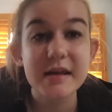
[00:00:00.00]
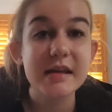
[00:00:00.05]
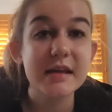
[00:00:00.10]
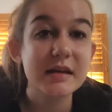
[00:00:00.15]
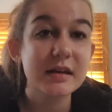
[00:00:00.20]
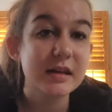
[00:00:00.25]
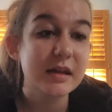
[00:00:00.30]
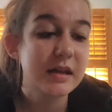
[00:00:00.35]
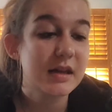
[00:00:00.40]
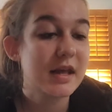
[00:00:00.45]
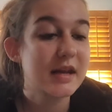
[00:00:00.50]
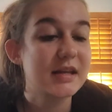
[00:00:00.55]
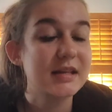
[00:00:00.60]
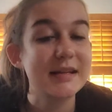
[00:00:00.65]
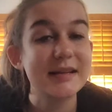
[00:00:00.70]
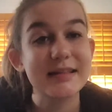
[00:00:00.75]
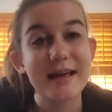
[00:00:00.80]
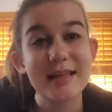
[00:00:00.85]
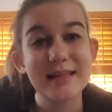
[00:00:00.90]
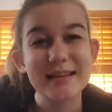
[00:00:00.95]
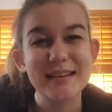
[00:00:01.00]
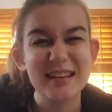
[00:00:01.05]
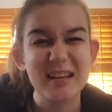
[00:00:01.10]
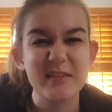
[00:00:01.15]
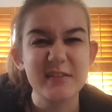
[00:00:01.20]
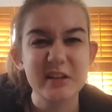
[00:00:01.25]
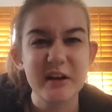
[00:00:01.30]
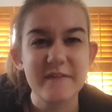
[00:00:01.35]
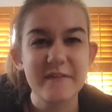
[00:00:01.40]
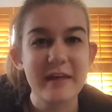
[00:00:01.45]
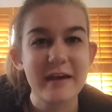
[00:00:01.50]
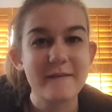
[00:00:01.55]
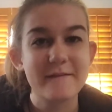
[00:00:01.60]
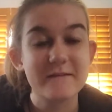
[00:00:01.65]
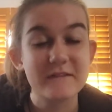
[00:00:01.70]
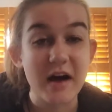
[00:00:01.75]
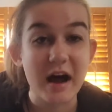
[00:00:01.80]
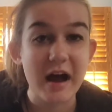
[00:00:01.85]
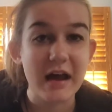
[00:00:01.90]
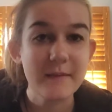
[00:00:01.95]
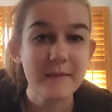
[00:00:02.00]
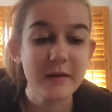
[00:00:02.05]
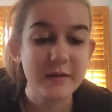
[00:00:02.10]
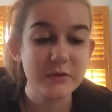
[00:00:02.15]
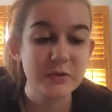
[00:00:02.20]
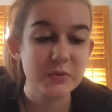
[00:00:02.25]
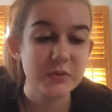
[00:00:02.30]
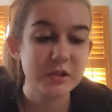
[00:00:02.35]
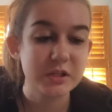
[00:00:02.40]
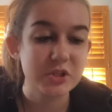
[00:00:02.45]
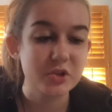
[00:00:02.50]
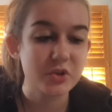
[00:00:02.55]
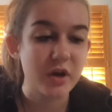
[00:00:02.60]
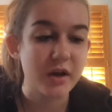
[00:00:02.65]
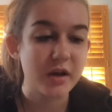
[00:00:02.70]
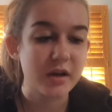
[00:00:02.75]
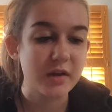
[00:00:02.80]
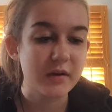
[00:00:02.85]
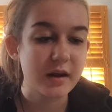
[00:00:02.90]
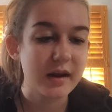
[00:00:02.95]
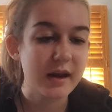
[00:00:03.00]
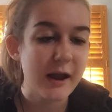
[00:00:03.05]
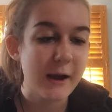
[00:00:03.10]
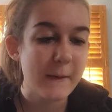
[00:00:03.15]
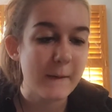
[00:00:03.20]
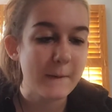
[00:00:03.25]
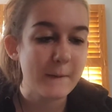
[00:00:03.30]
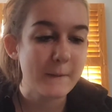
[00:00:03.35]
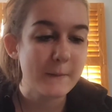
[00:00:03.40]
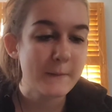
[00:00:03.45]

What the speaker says: indie, anything that gives off that vibe that's really trendy right now.